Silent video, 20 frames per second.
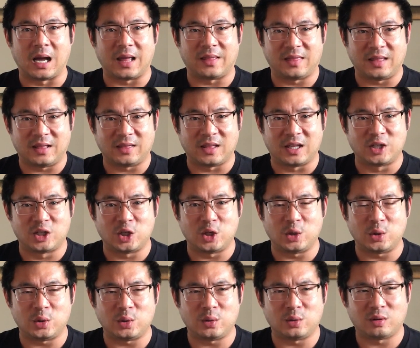think the
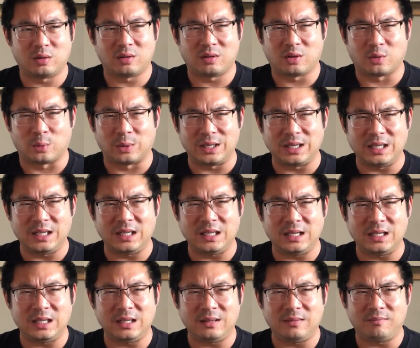
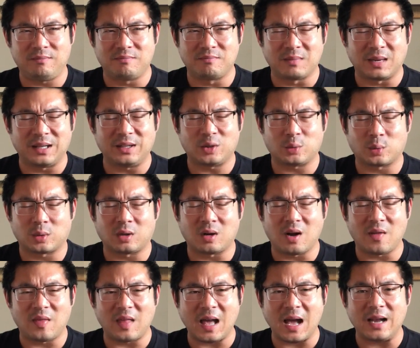3 months were
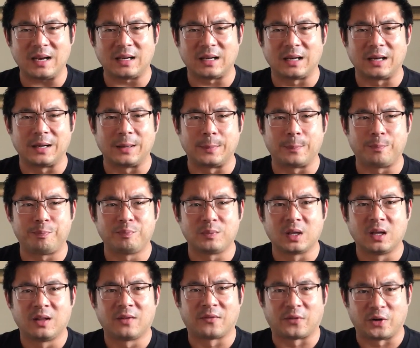on that.
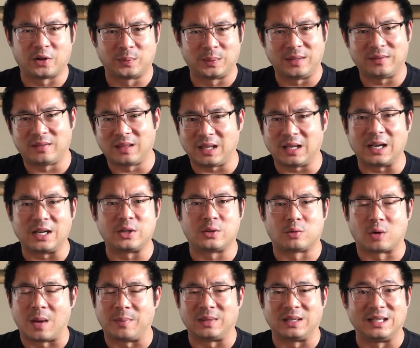First month, again, I
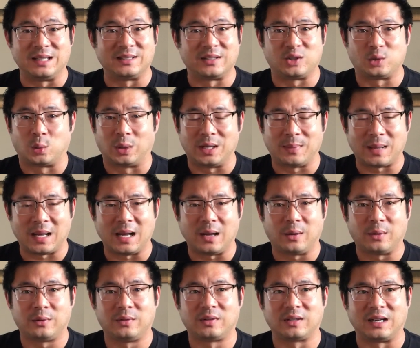dropped an easy 20
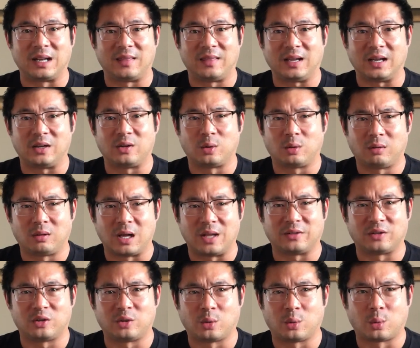pounds, and I think I
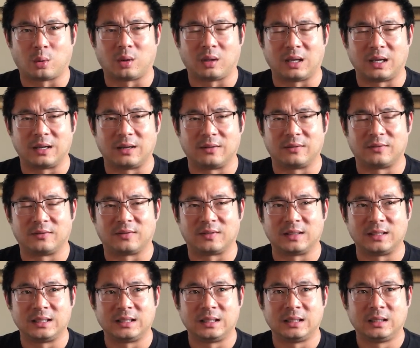lost a total of,
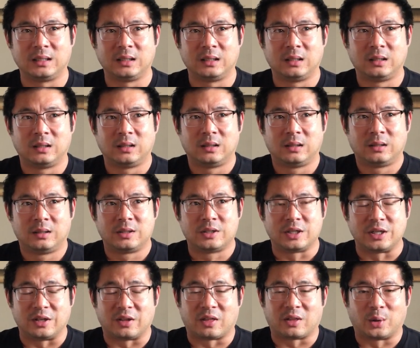
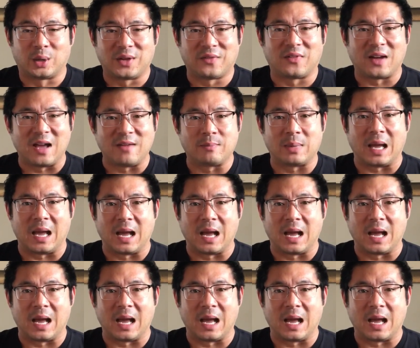35